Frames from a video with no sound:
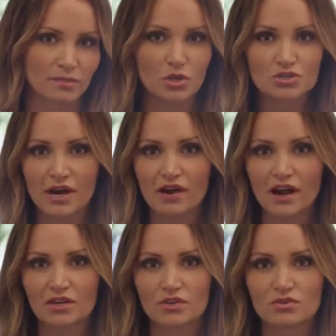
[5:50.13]
The blow dryer
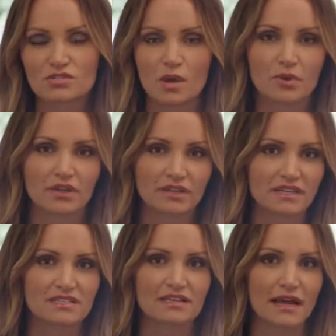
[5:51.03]
I use, I'll put a
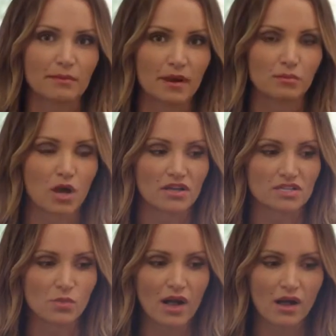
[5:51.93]
link to that on my blog
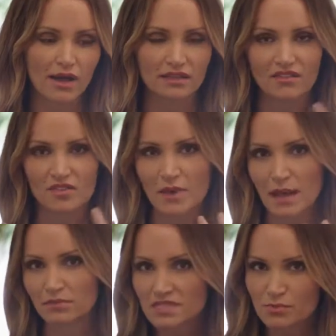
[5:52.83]
as well. I love the
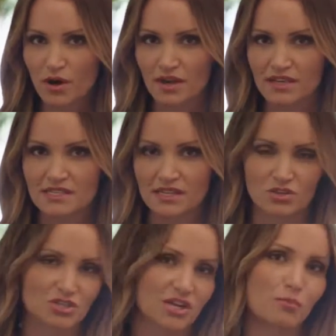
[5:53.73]
Babyliss products, and
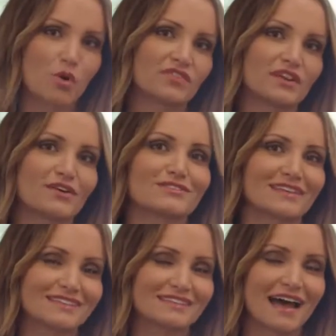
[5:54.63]
I'll share more videos
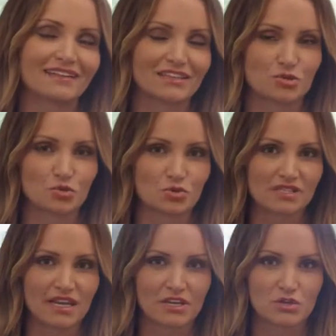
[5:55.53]
on styling tools
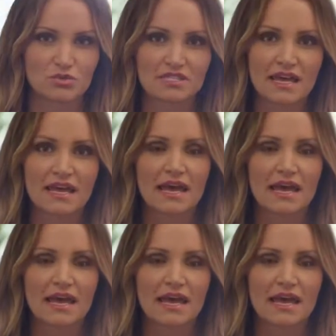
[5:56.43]
that I use.